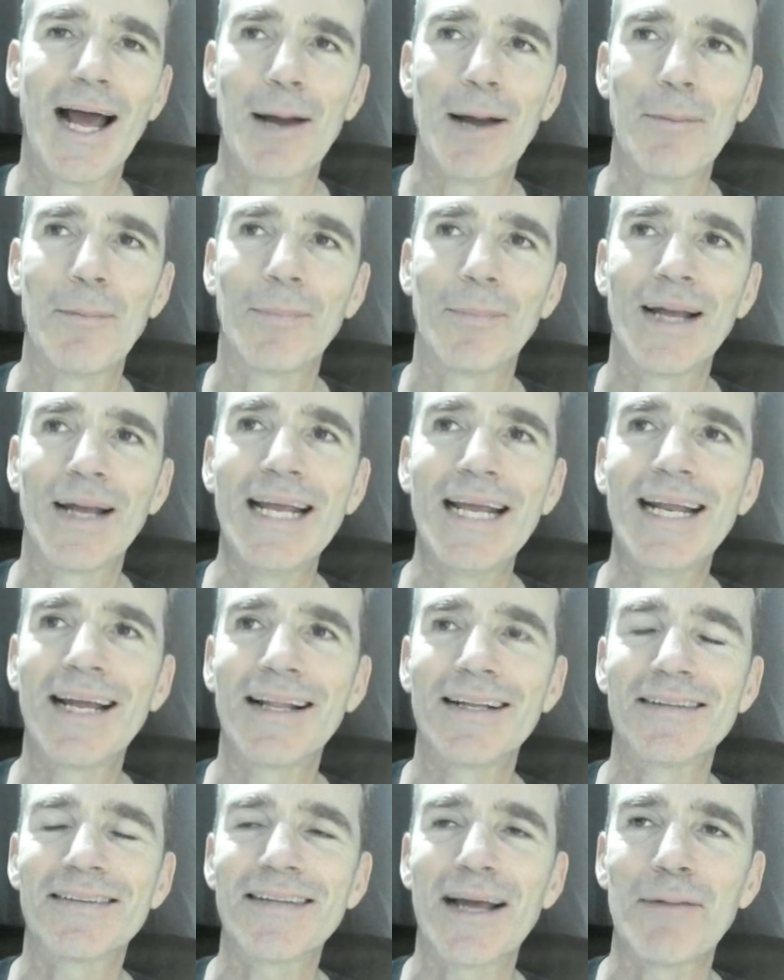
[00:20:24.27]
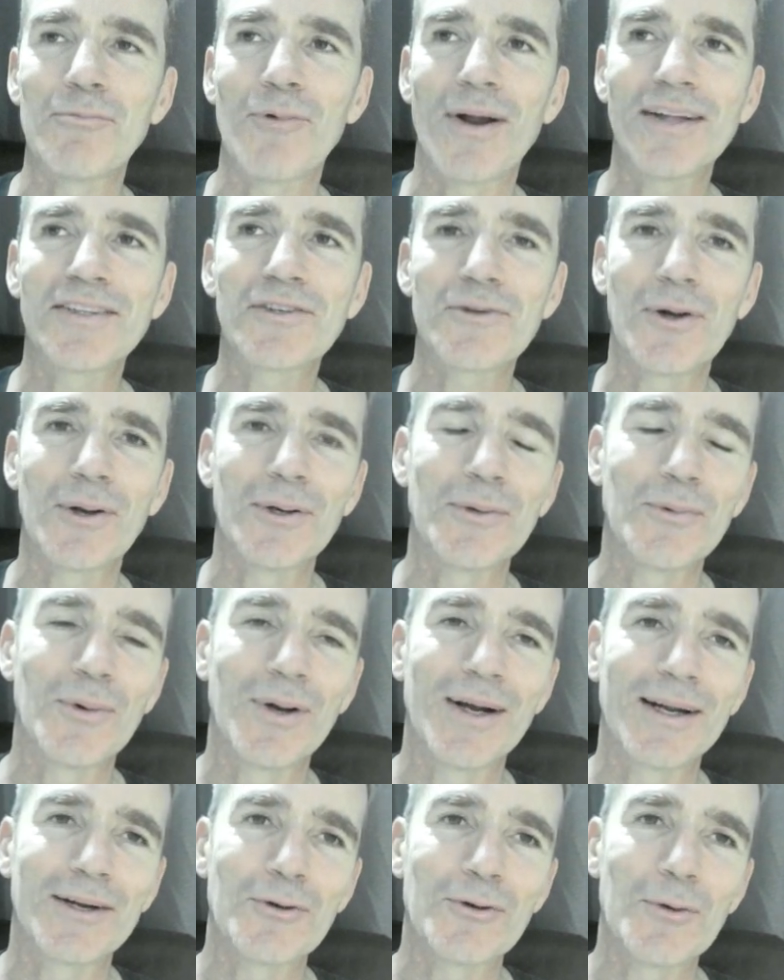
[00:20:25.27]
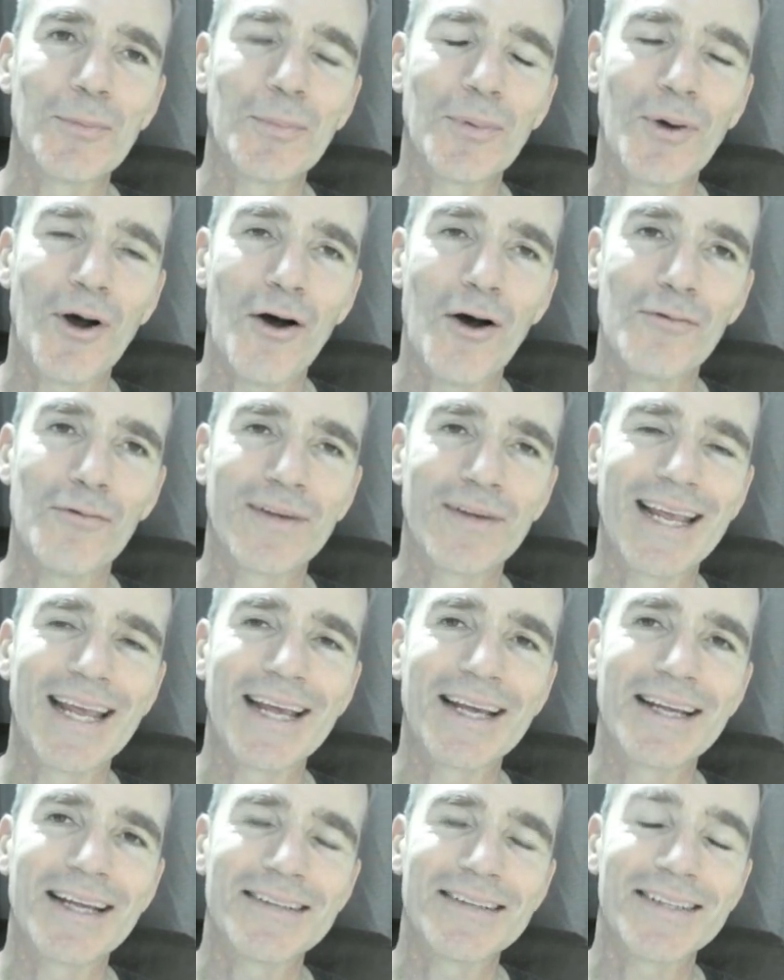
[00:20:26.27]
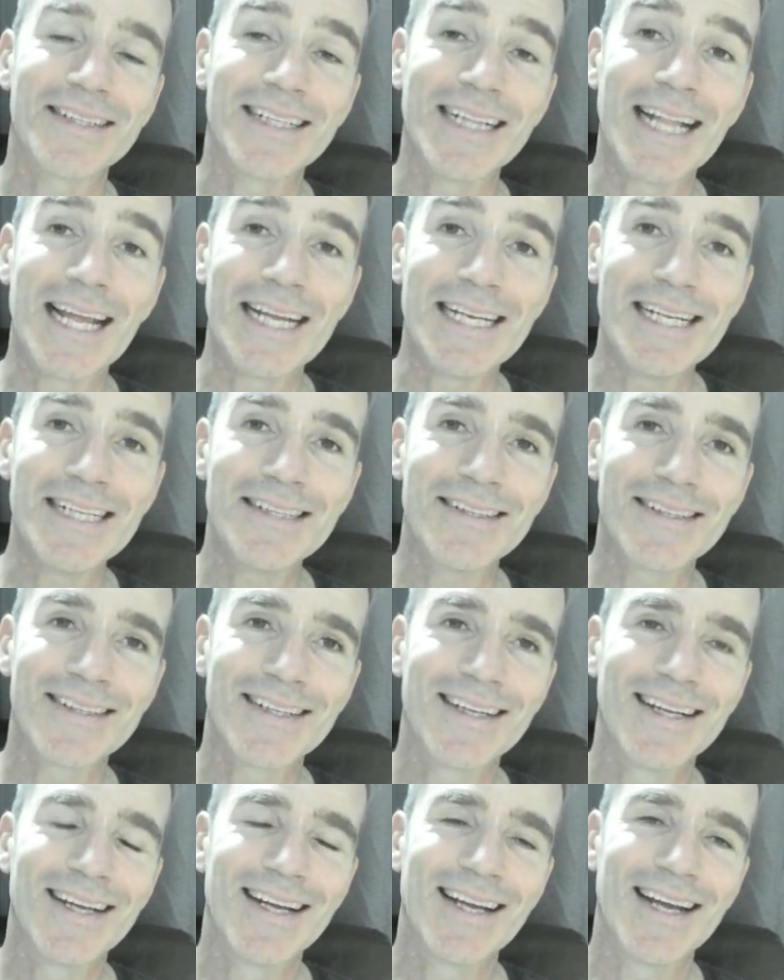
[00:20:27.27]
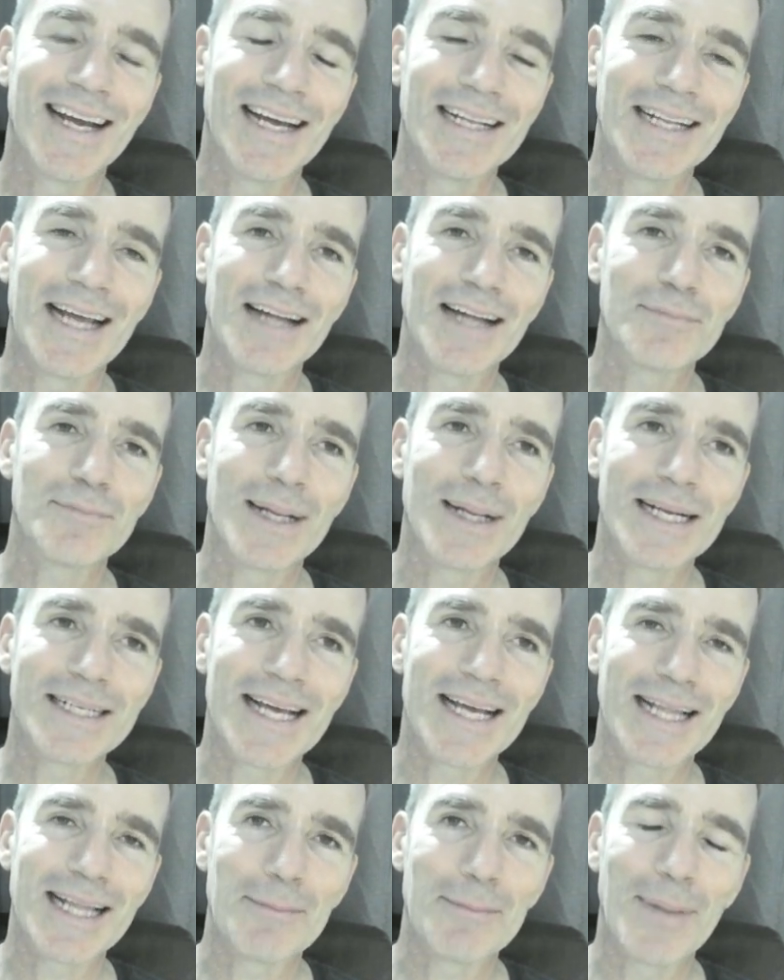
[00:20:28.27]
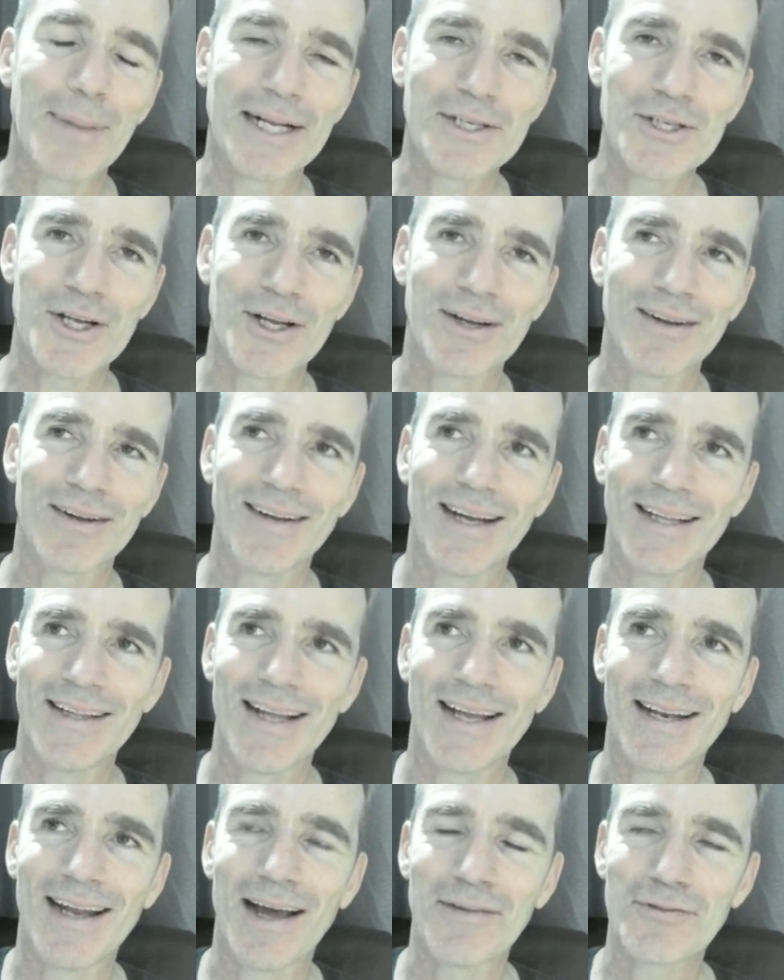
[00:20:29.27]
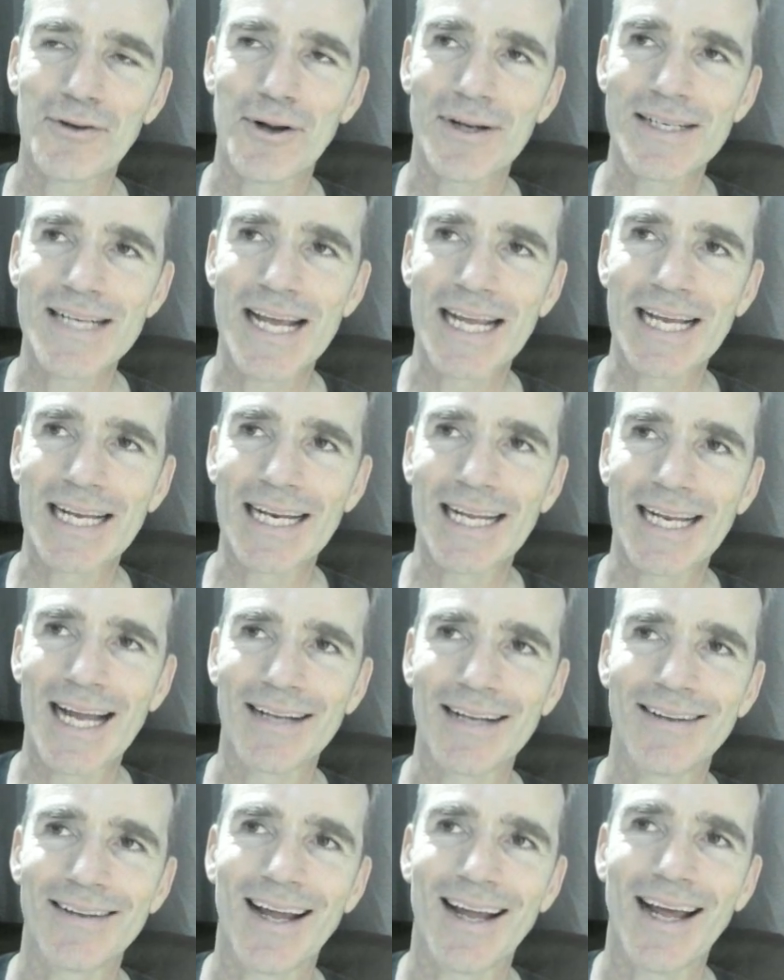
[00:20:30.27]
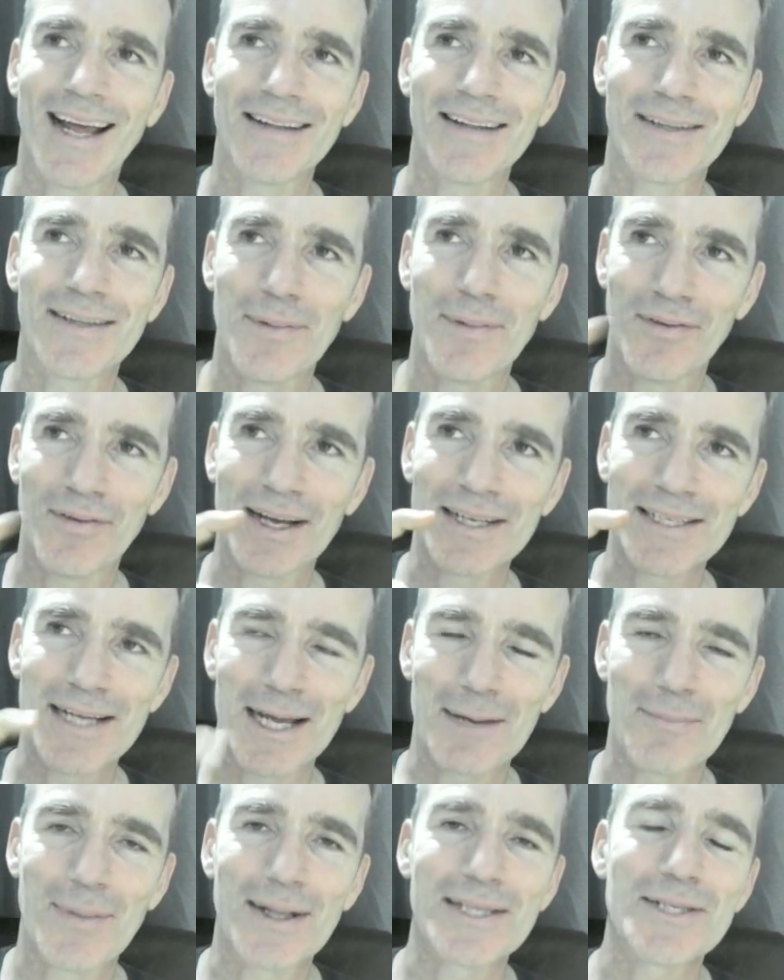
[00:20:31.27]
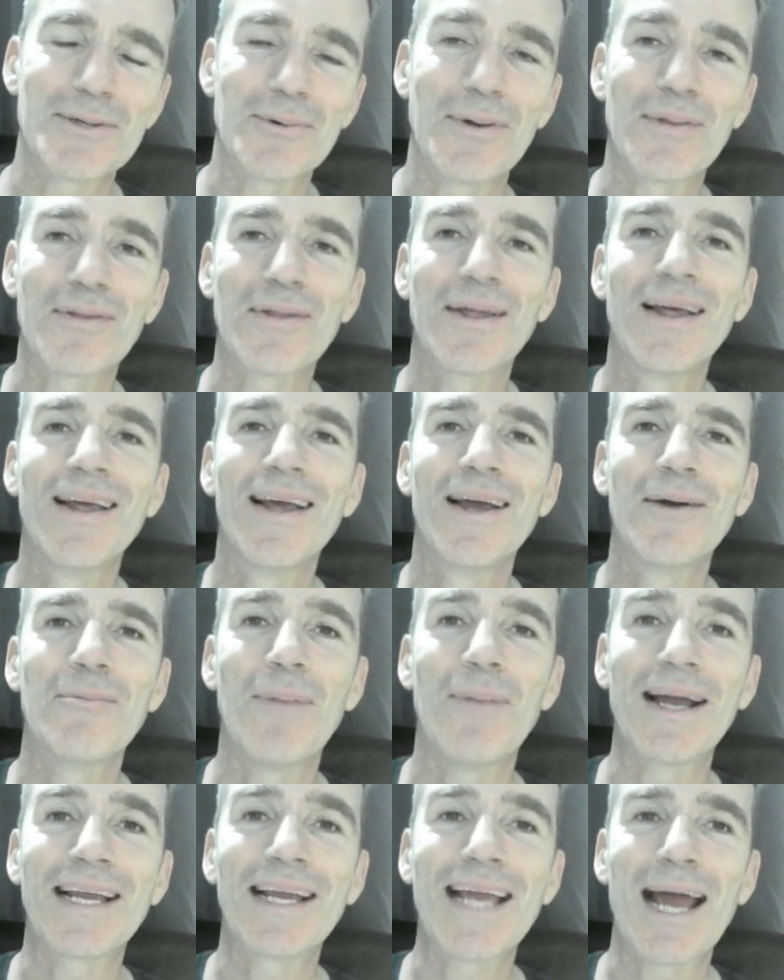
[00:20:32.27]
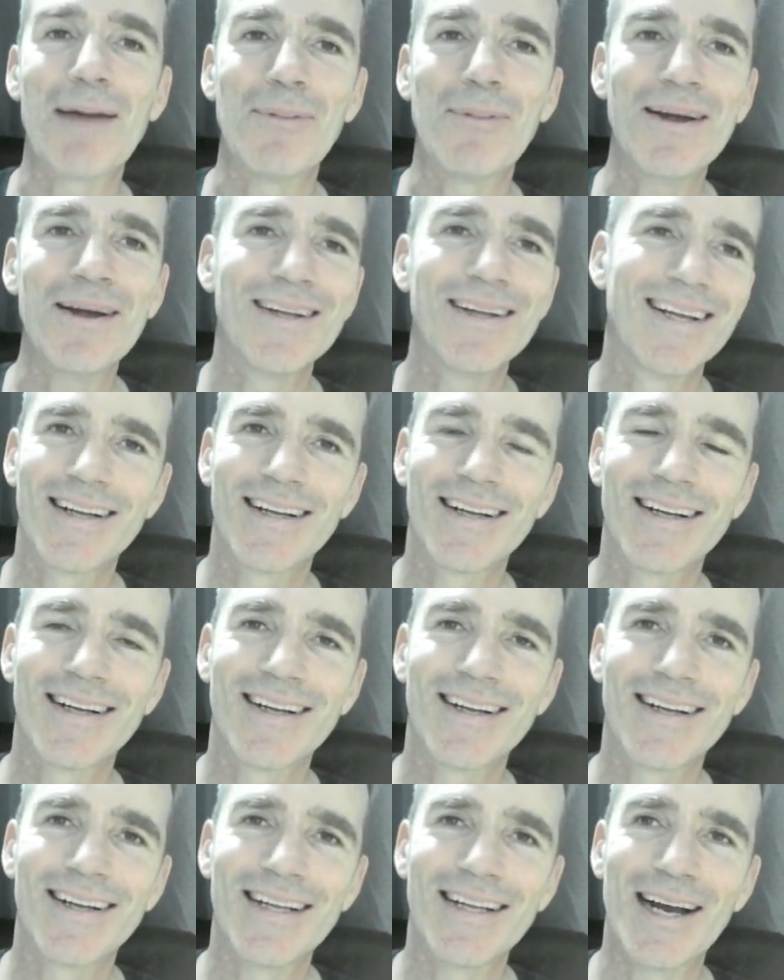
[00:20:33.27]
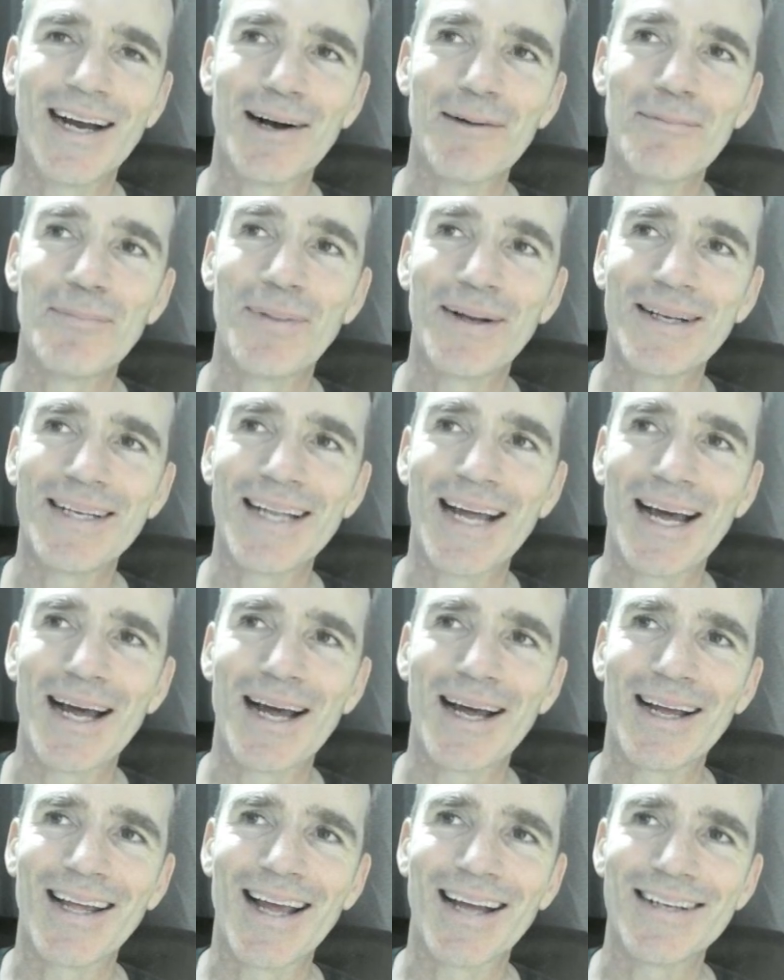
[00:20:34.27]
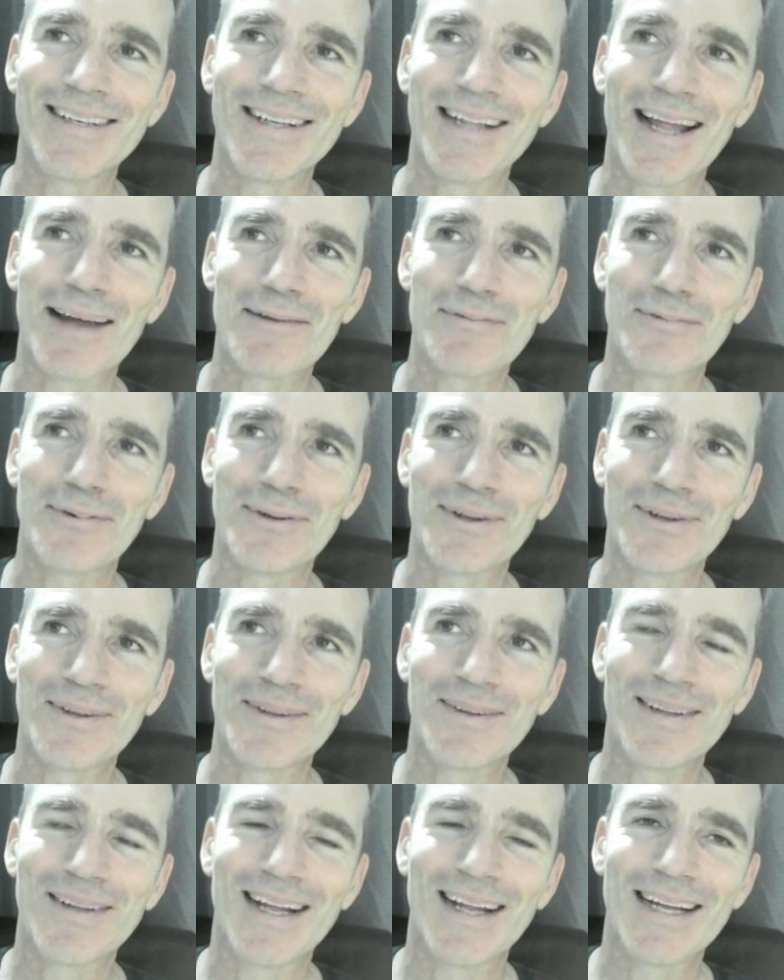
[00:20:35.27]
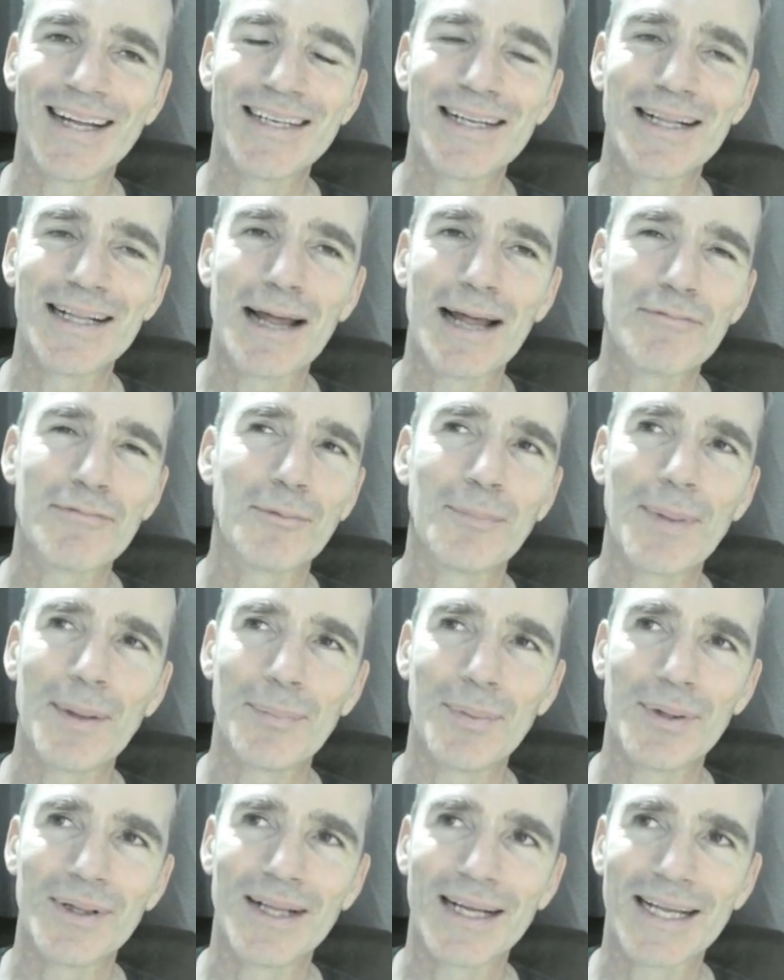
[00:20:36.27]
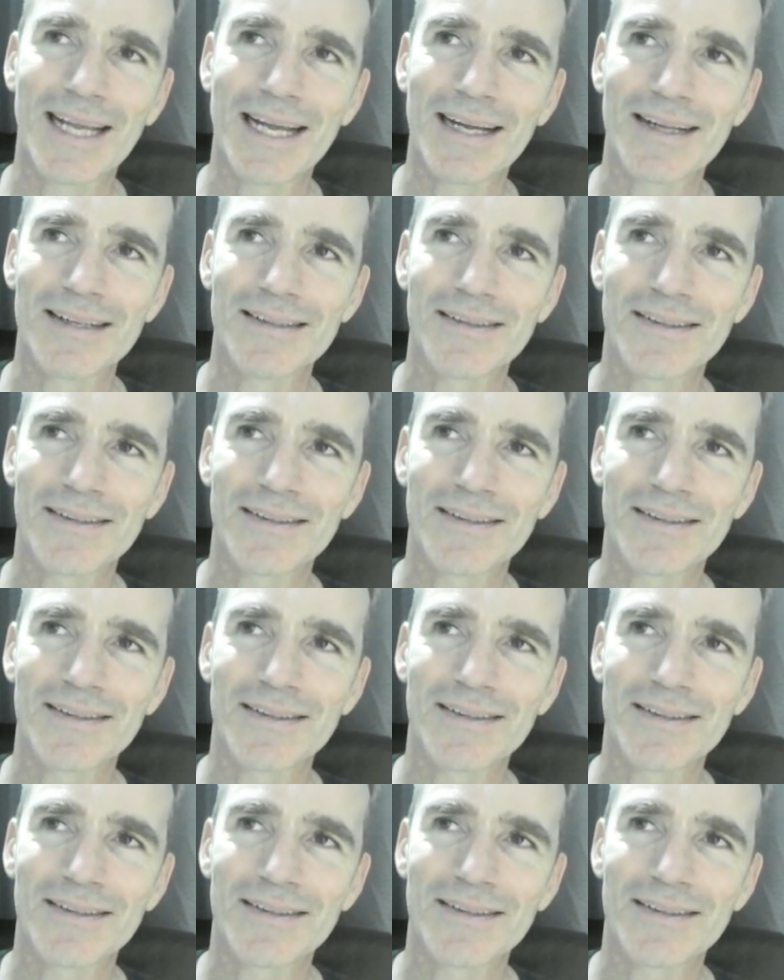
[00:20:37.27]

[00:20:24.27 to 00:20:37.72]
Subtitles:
Eating in the same restaurant were a group of Kyrgyz ladies, and they asked me to take their picture. And then after I'd taken it, I asked them if I could take a picture with my camera. Yeah, but yeah, delightful people, the Kyrgyz.